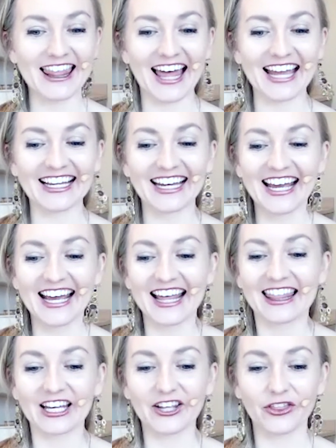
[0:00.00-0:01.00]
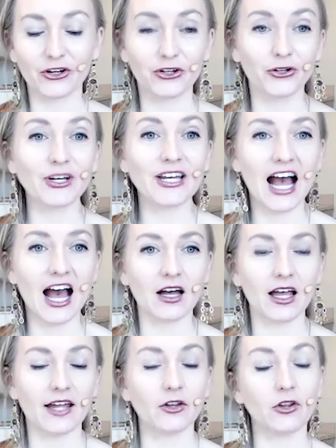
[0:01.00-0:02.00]
Like the Kriya,
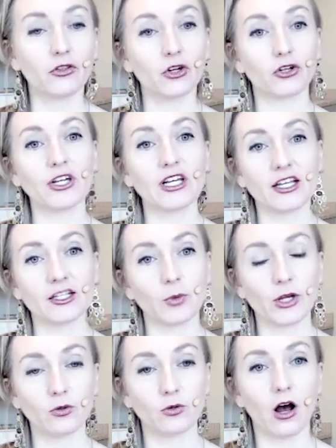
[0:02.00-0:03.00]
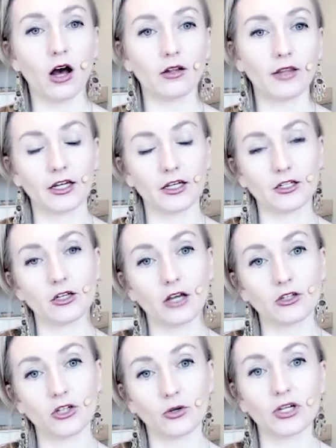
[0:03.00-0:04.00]
and the Kriya is what you call like a
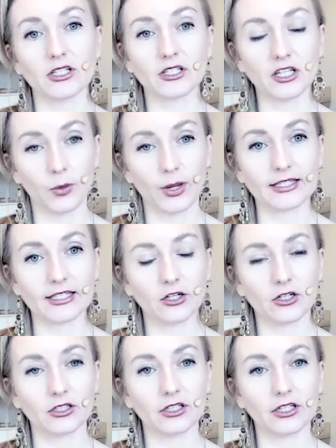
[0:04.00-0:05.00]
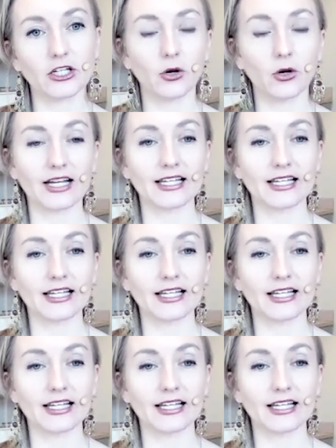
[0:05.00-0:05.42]
yoga sequence in Kundalini yoga,